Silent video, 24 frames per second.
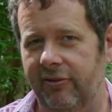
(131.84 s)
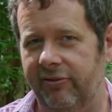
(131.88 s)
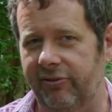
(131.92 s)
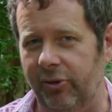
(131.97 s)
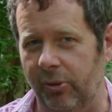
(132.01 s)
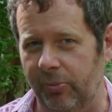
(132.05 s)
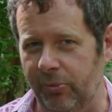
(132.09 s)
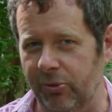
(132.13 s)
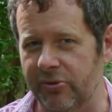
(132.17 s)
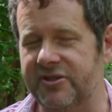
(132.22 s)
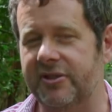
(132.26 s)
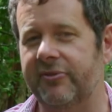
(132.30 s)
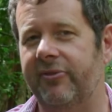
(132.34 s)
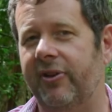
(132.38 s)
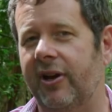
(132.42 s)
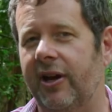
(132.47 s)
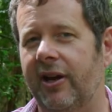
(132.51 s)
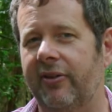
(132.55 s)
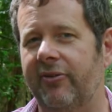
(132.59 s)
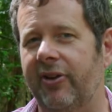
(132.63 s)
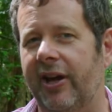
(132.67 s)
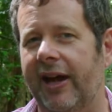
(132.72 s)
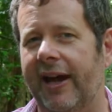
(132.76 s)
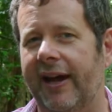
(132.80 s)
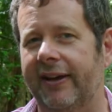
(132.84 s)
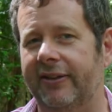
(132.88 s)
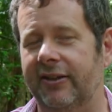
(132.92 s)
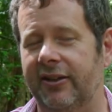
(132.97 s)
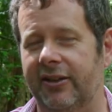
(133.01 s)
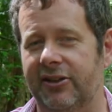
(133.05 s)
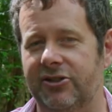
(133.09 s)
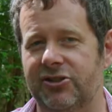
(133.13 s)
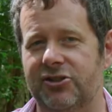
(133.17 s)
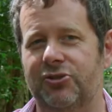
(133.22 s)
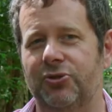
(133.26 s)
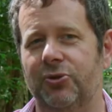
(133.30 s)
Football Survivor had an
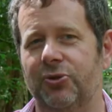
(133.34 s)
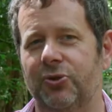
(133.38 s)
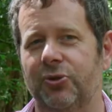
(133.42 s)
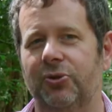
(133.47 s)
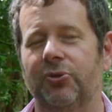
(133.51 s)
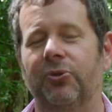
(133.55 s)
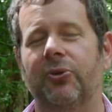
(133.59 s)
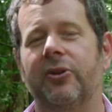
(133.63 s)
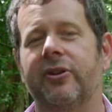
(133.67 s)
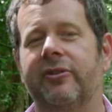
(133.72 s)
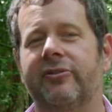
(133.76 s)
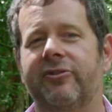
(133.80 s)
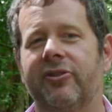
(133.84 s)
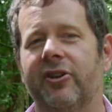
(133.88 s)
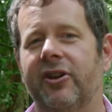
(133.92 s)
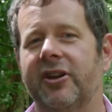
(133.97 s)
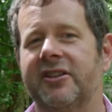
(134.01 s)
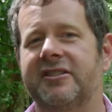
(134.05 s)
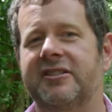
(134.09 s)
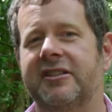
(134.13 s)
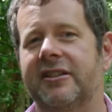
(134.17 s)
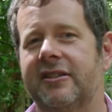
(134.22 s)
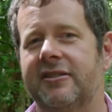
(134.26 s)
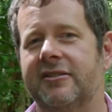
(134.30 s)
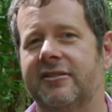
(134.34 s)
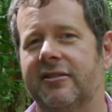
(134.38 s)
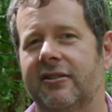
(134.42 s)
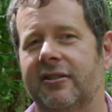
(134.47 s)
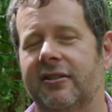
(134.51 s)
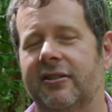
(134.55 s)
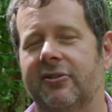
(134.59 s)
extraordinary first season,